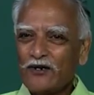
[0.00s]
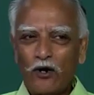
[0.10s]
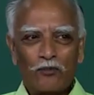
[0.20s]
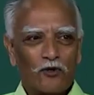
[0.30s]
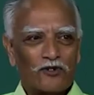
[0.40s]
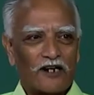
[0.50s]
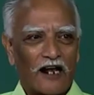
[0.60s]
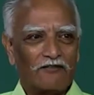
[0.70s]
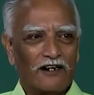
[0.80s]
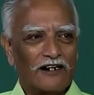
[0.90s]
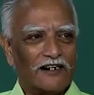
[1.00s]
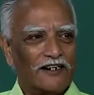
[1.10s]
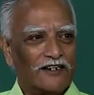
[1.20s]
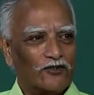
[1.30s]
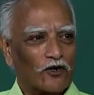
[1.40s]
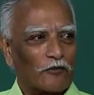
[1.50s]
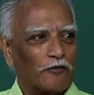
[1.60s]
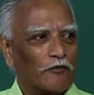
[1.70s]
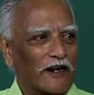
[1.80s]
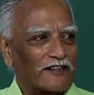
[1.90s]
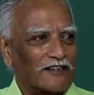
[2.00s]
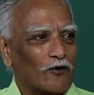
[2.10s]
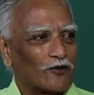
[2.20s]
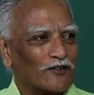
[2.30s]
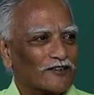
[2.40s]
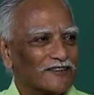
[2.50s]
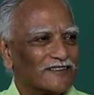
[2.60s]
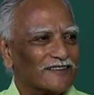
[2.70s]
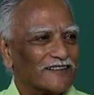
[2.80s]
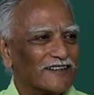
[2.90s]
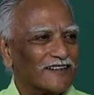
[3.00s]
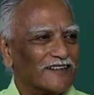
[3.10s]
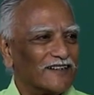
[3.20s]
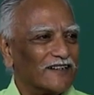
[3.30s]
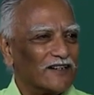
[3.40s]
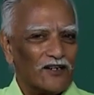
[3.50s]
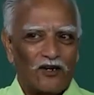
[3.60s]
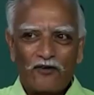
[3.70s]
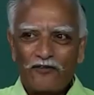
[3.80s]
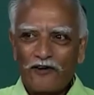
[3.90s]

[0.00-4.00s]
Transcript: Almost unwillingly Europe breaks out of